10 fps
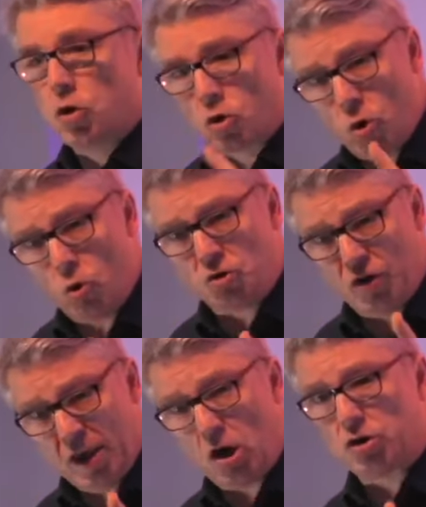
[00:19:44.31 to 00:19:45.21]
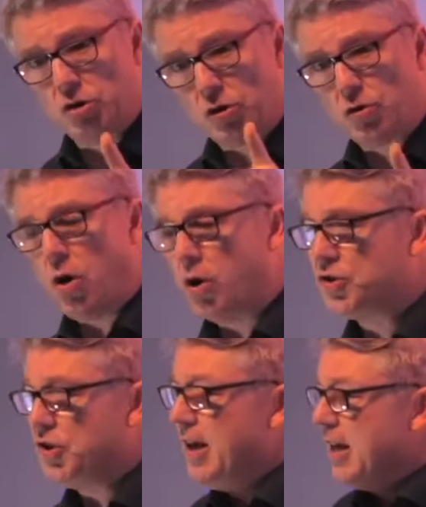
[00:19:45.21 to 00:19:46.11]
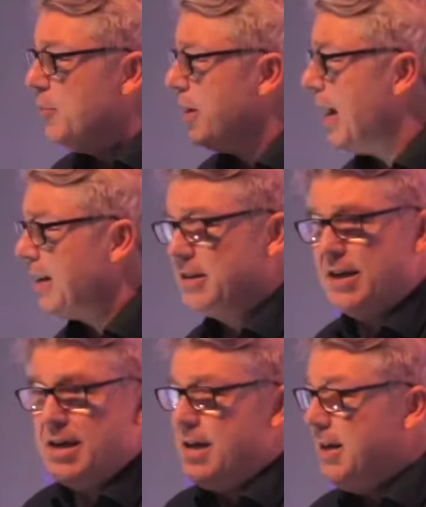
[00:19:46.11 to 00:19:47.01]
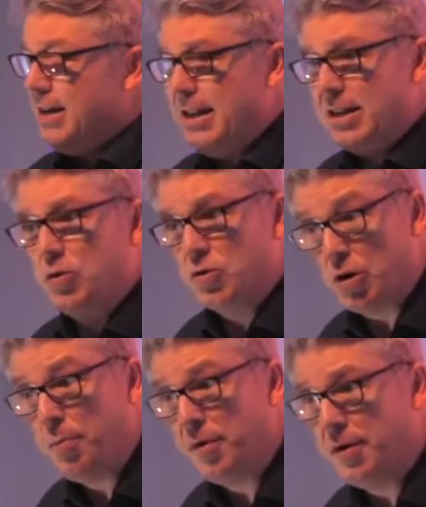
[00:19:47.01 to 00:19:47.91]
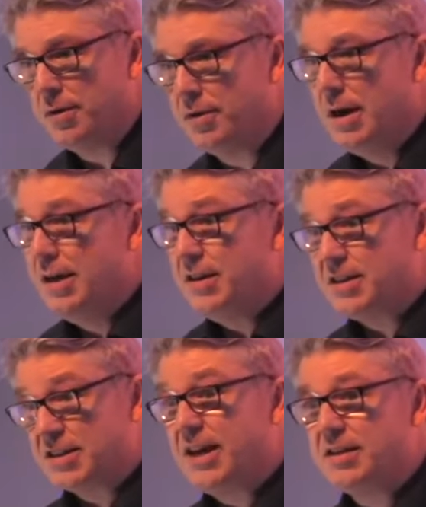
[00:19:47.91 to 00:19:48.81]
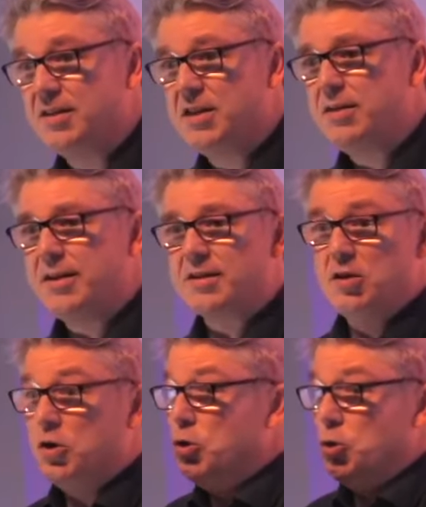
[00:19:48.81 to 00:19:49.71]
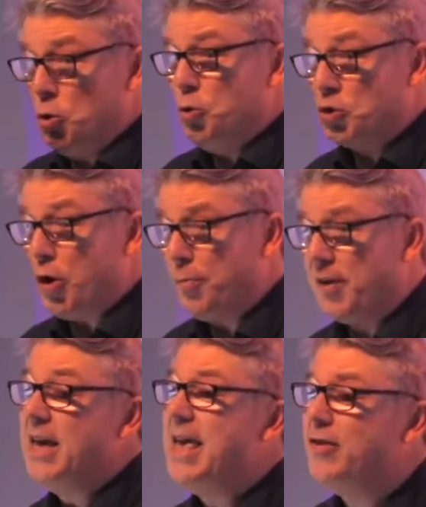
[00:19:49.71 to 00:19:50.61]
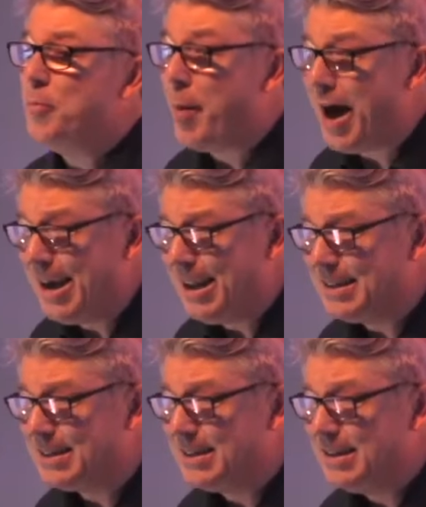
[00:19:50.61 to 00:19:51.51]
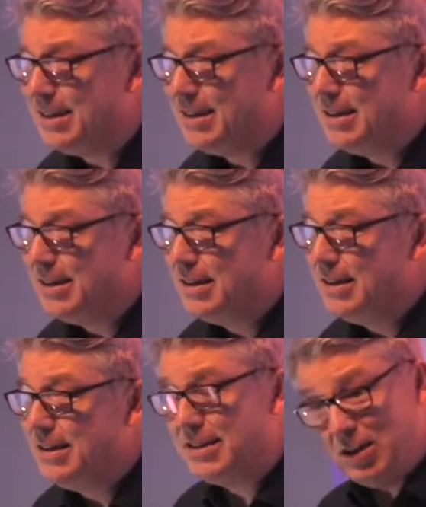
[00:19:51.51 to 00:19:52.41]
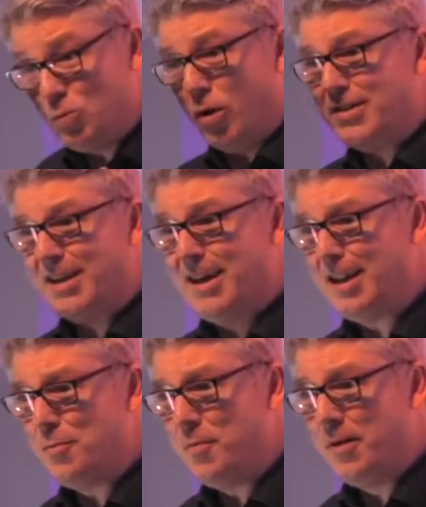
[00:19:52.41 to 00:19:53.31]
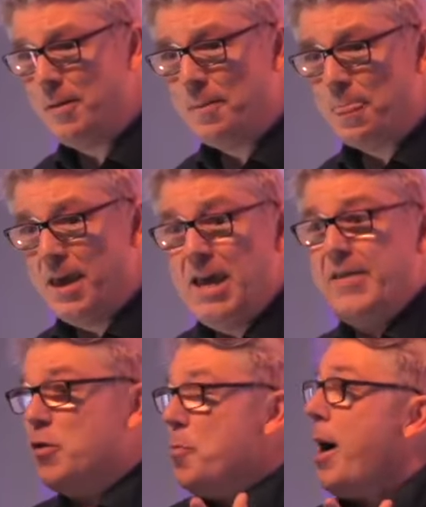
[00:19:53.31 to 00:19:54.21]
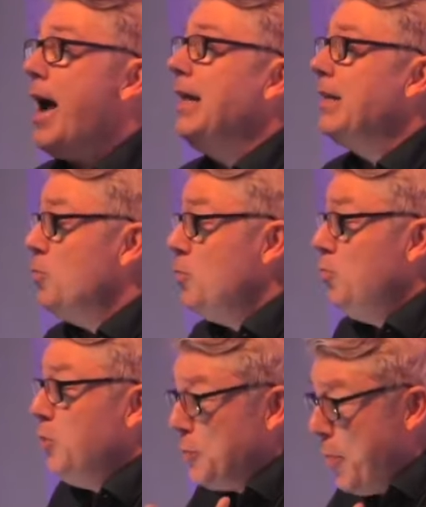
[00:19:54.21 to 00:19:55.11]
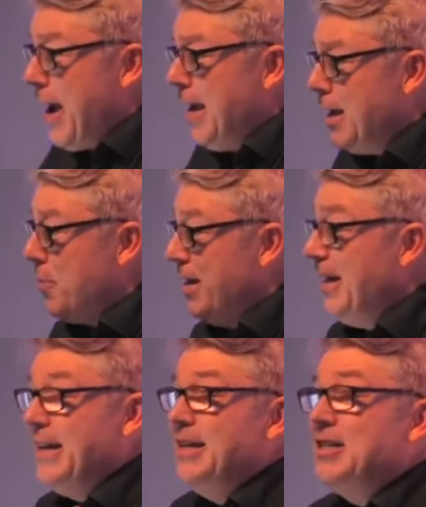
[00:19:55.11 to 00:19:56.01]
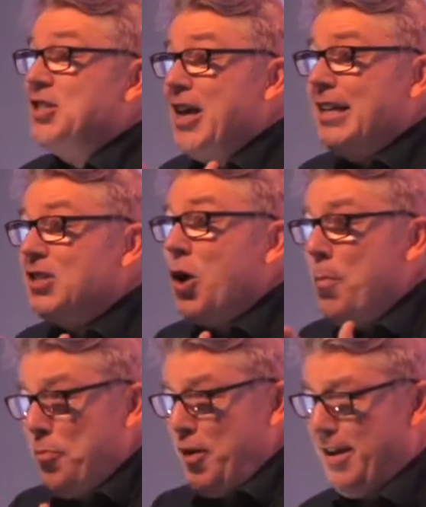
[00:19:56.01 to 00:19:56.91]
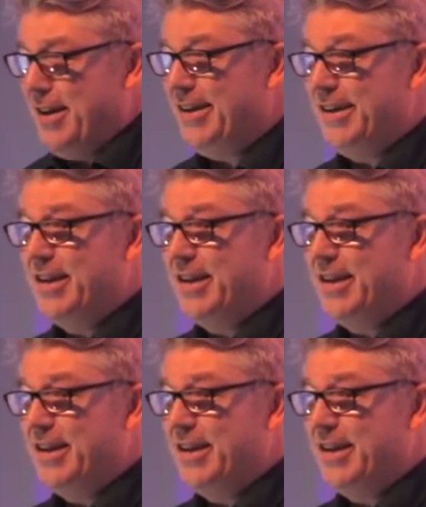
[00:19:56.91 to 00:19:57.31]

The closer he got to the cross, they began to say, you need to do something here. This is getting serious. Do something. Even Pilate didn't want to kill him. Even Pilate was begging him, say something.